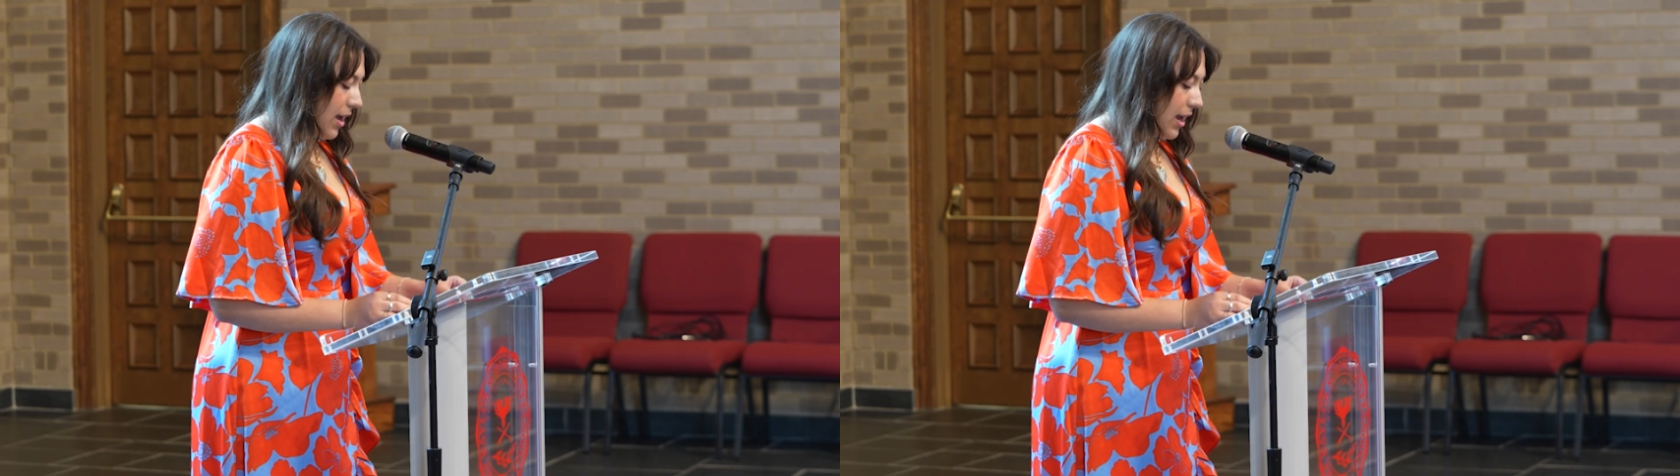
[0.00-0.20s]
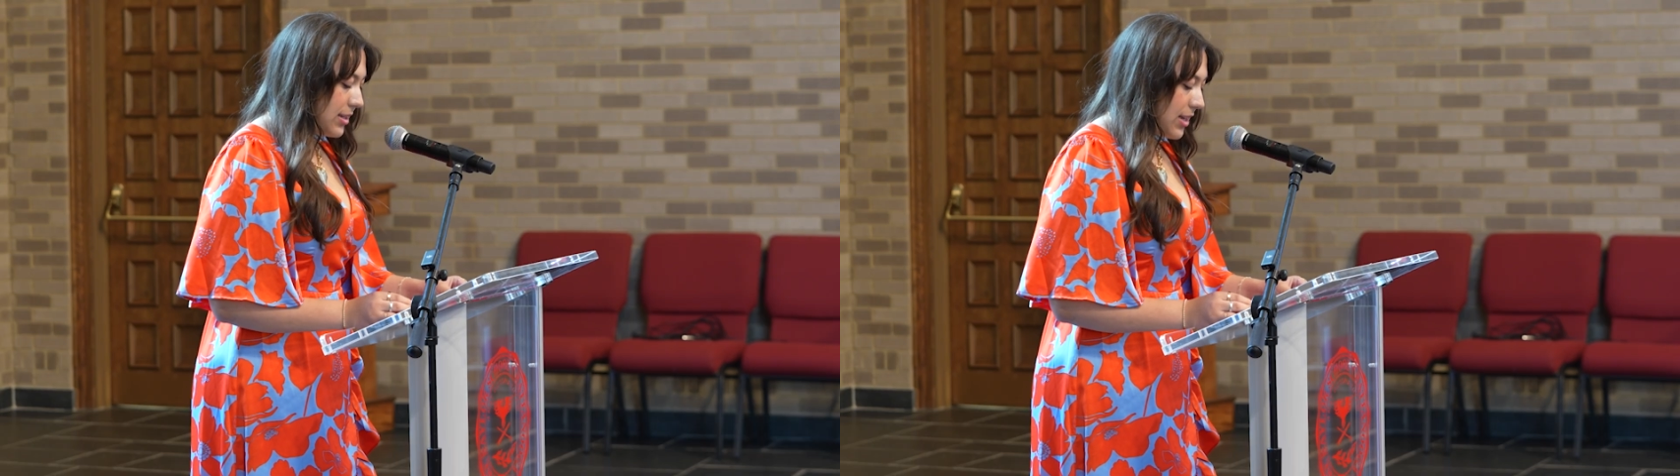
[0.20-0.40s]

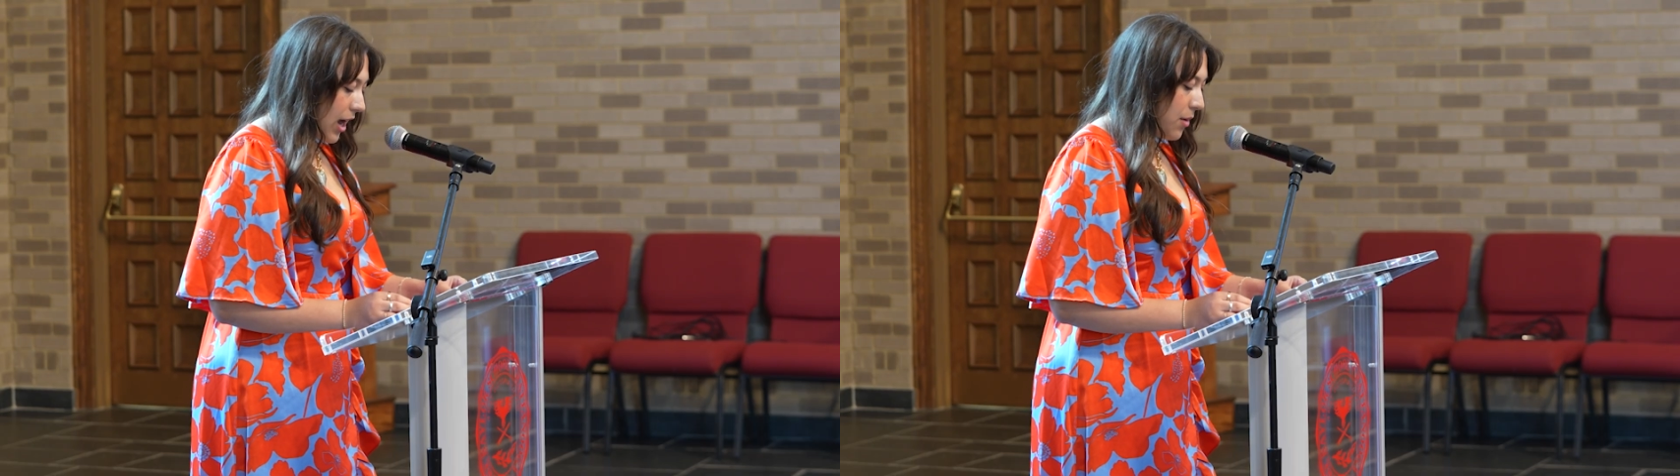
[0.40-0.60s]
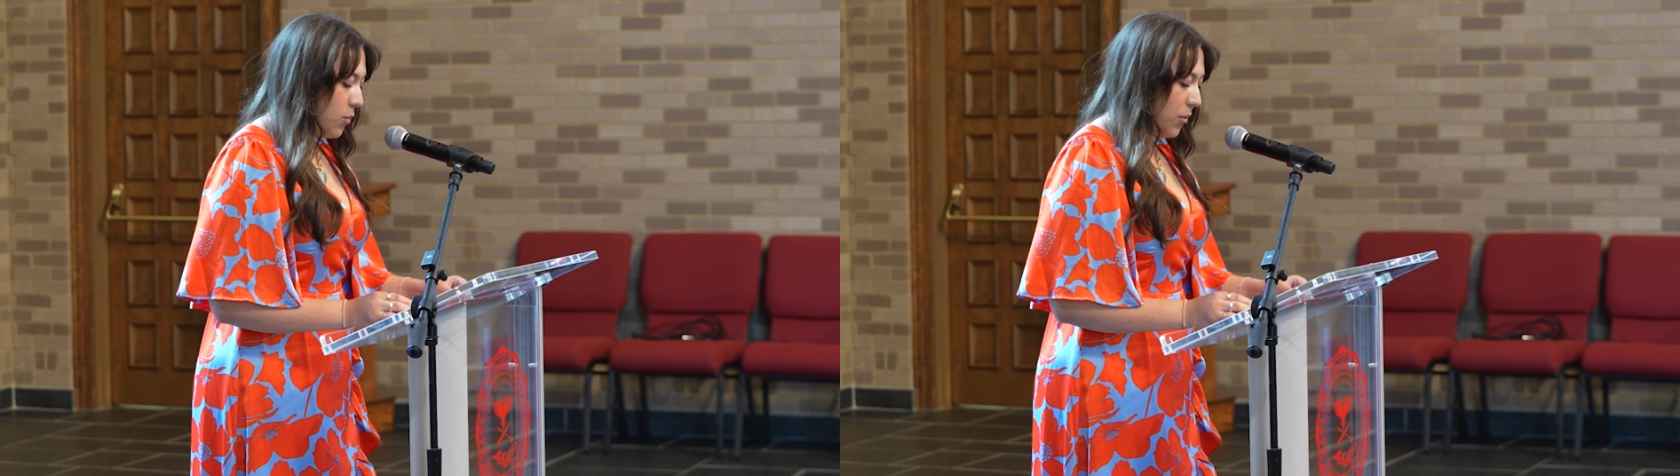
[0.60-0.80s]
in a
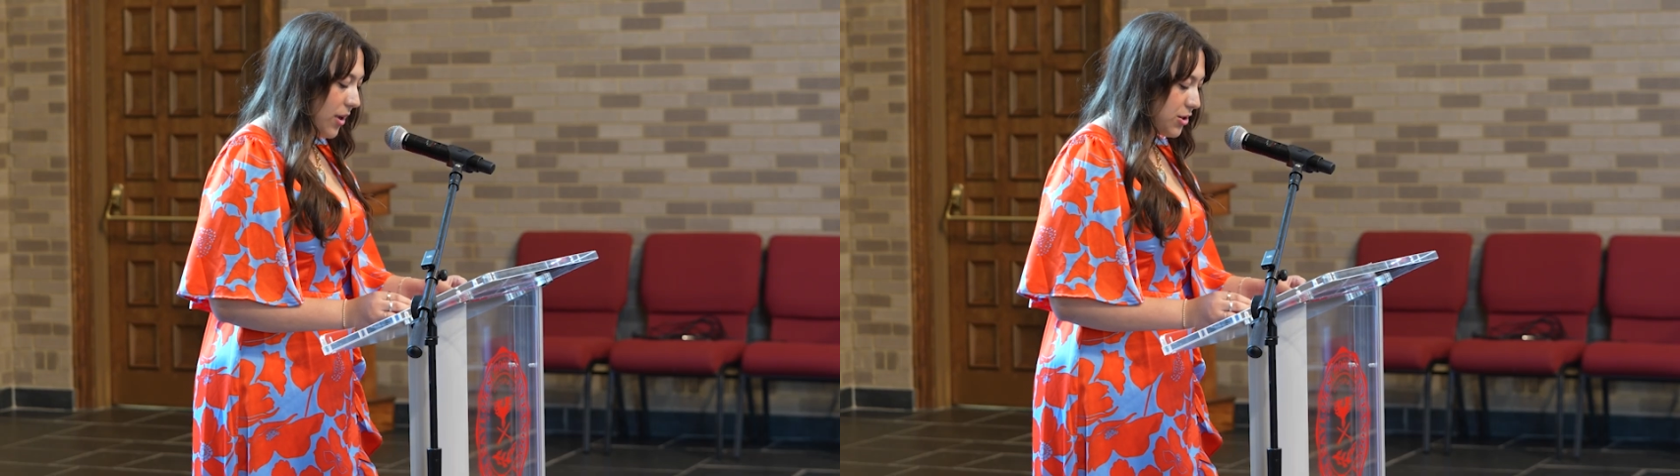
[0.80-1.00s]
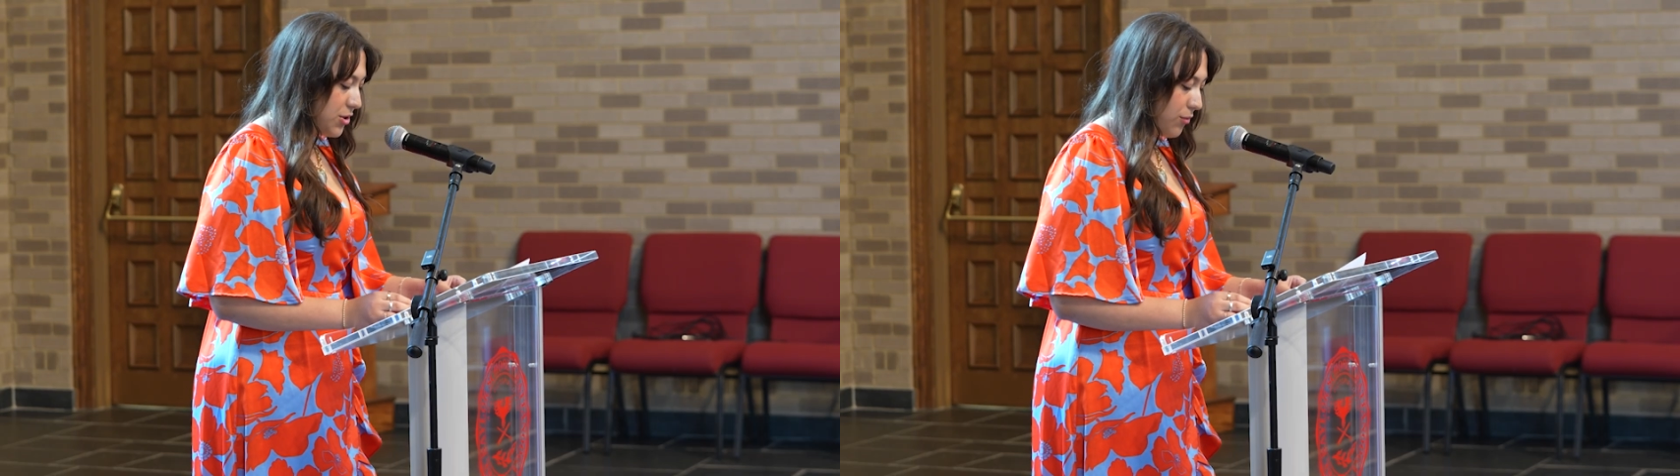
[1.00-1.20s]
time where
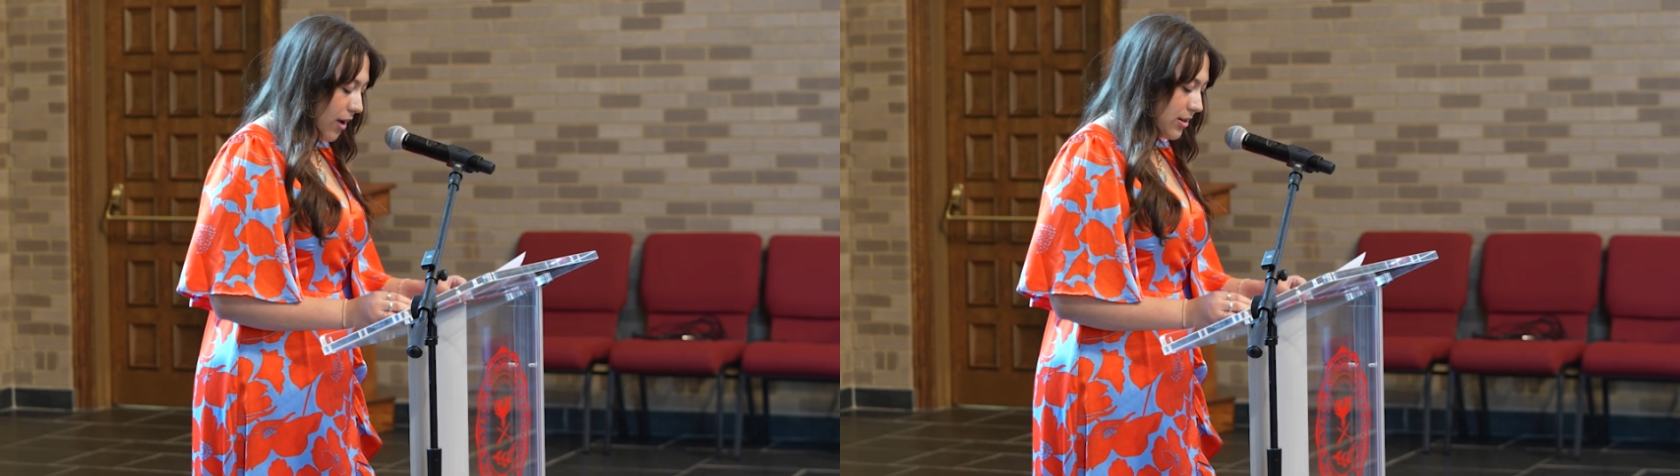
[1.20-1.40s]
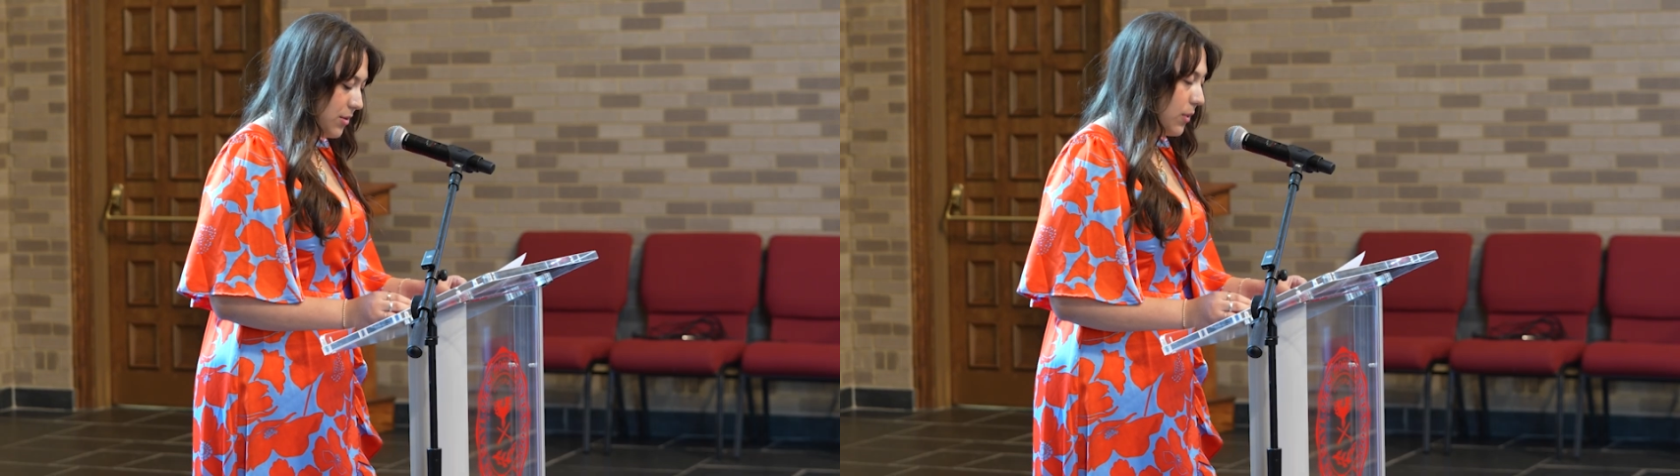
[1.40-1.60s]
we are
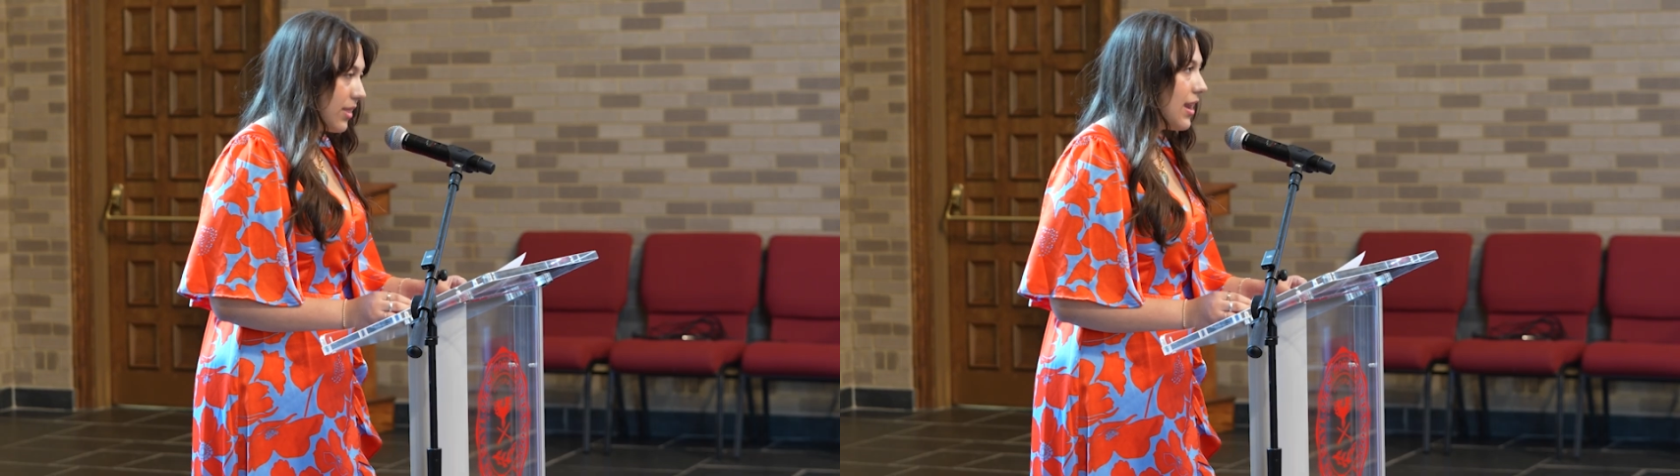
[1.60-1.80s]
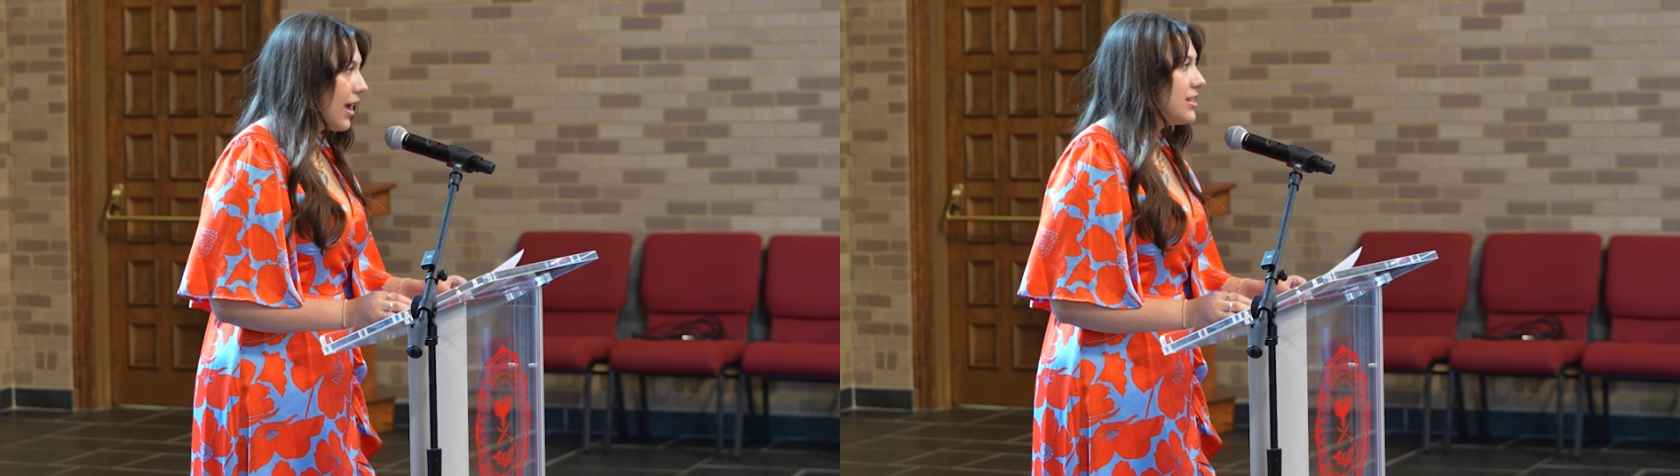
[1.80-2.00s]
surrounded
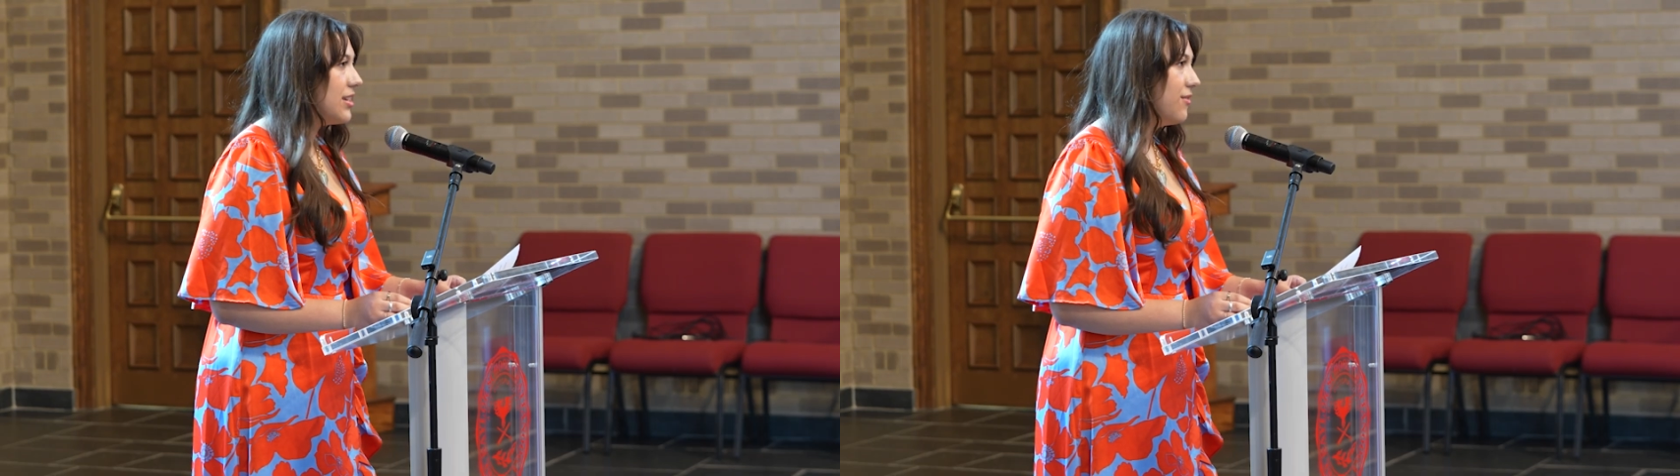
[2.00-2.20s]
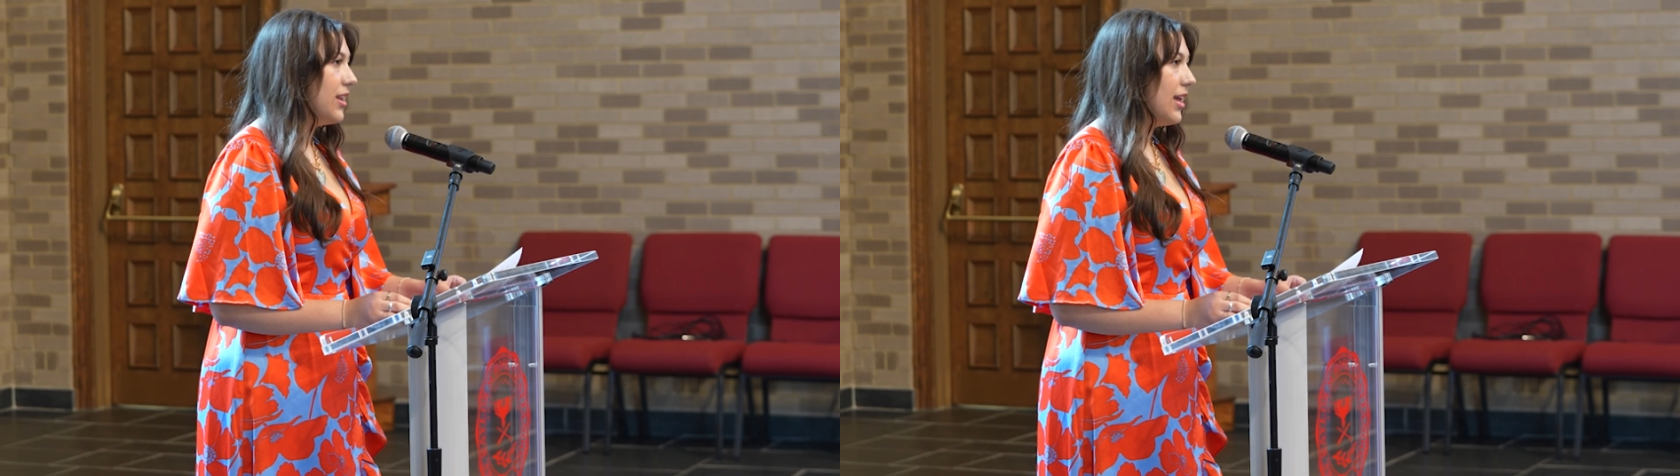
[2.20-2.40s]
with
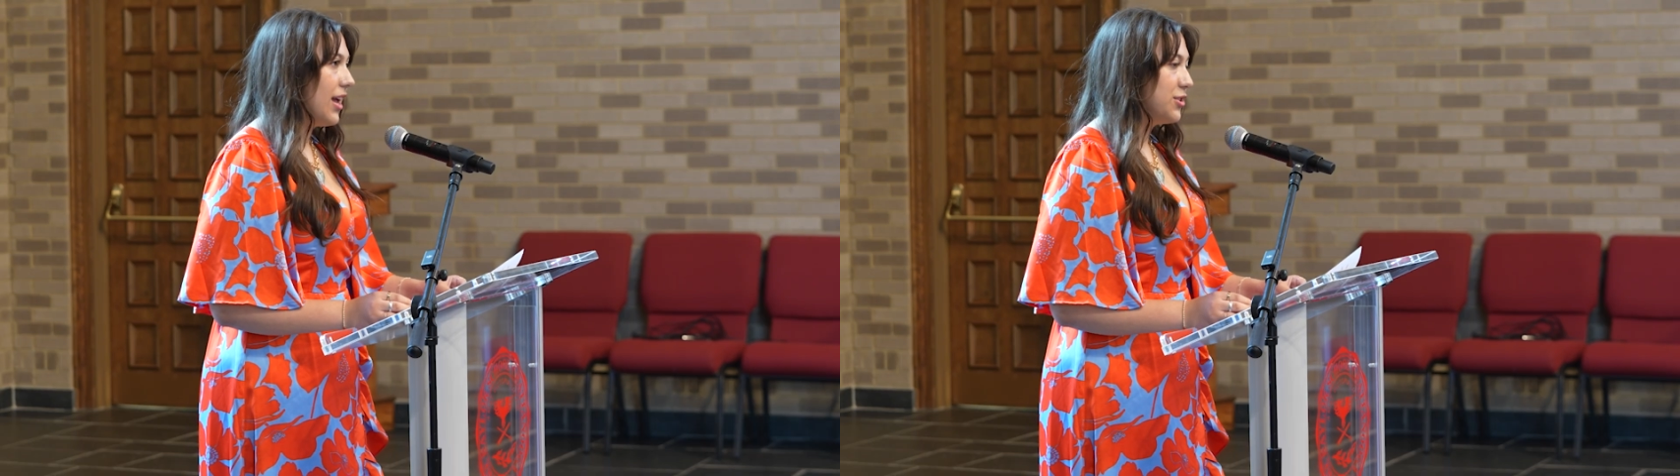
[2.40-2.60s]
negativity